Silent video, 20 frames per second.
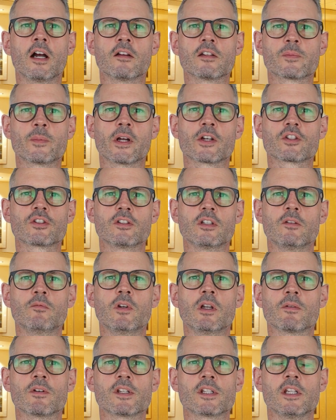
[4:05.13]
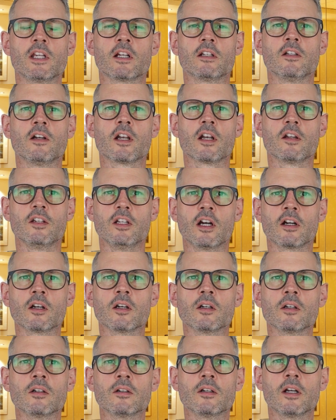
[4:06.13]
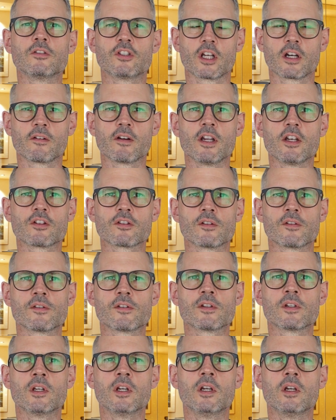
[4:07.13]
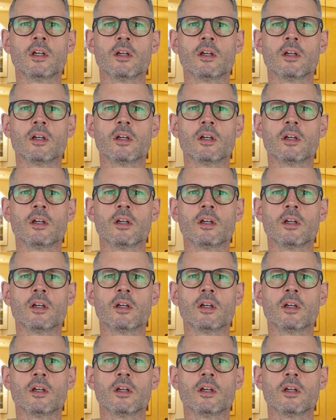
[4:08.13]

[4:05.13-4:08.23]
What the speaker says: especially we were seeing a lot of younger generations